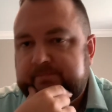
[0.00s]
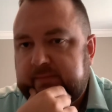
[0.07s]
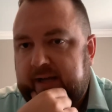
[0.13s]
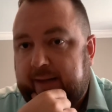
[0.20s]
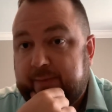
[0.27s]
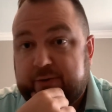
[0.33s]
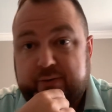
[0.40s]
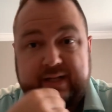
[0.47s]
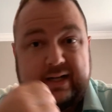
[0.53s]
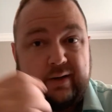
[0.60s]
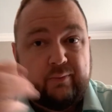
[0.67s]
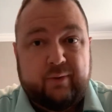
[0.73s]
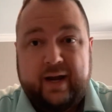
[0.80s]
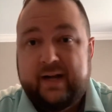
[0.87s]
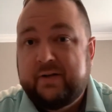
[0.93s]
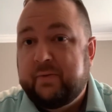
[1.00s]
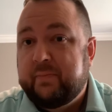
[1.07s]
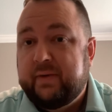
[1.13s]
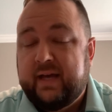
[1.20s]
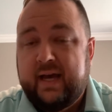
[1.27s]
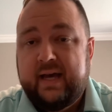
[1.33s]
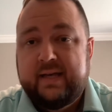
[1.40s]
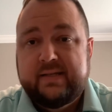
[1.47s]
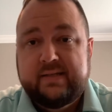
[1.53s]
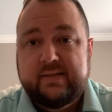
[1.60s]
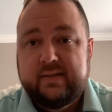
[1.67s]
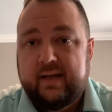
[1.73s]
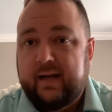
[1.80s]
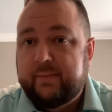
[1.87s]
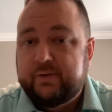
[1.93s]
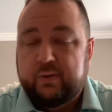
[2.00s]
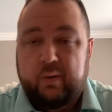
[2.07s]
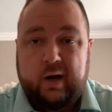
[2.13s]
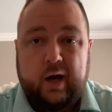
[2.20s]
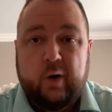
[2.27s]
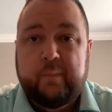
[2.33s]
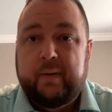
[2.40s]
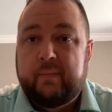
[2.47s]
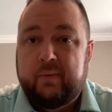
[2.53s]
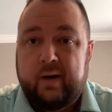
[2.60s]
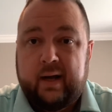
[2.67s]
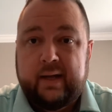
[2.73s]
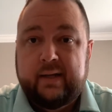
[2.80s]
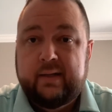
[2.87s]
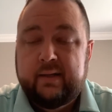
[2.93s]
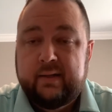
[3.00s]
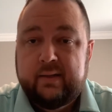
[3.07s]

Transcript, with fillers: I'm just going to take a random guess and I'm just going to hope I'm right.